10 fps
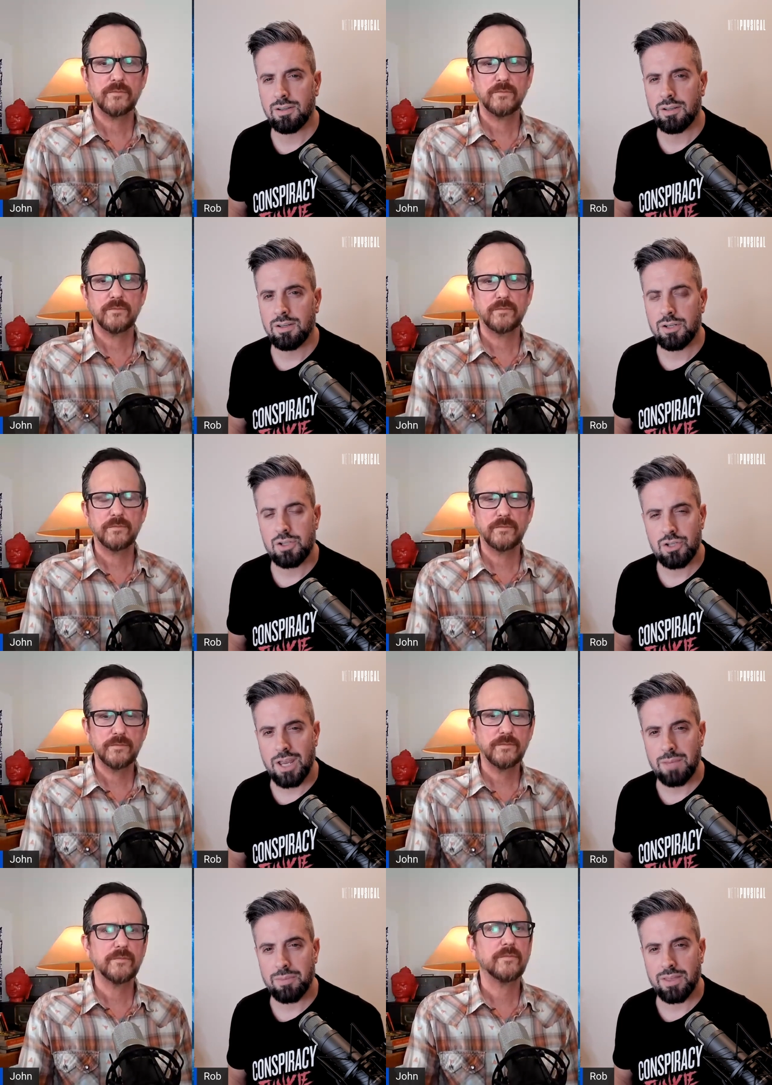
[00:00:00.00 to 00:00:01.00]

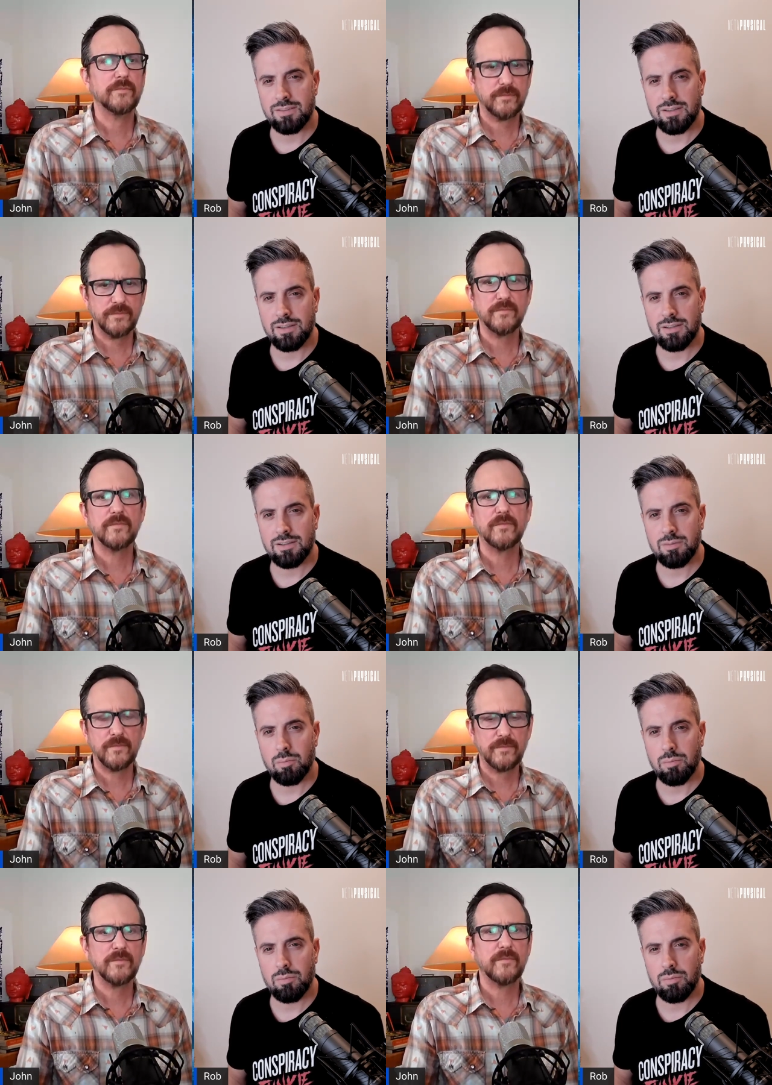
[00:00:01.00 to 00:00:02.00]
Speaker 1: shape that's in
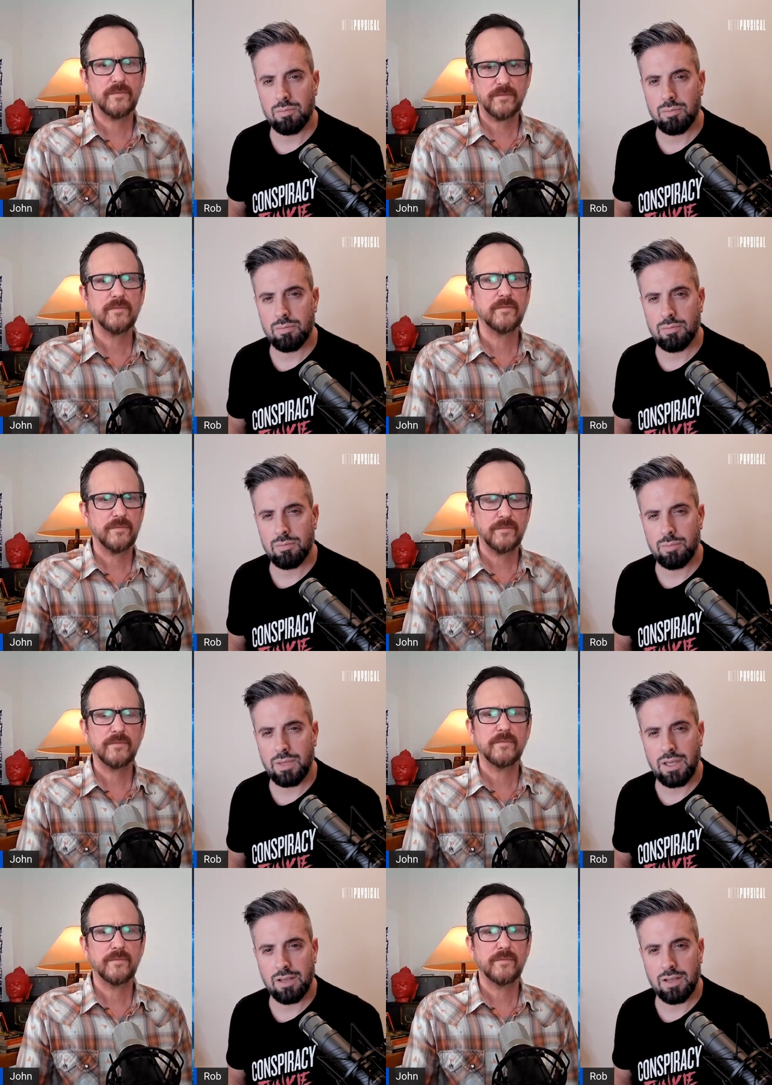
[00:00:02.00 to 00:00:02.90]
being